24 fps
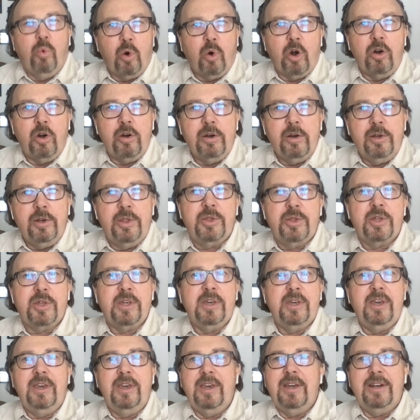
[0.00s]

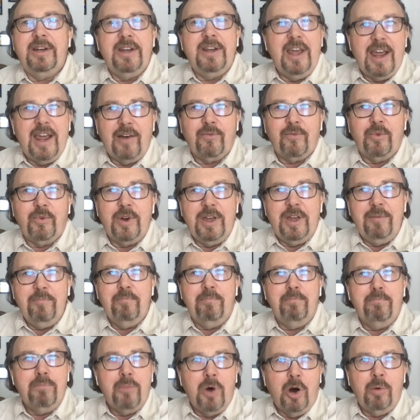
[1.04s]
words in every
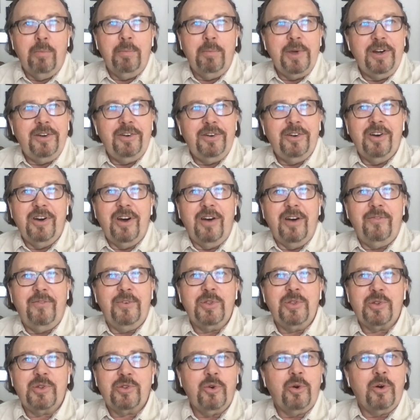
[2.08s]
moment
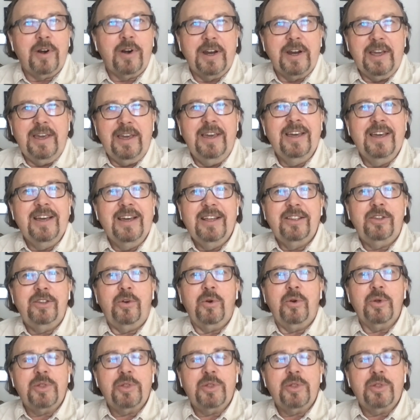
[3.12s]
of a story. There are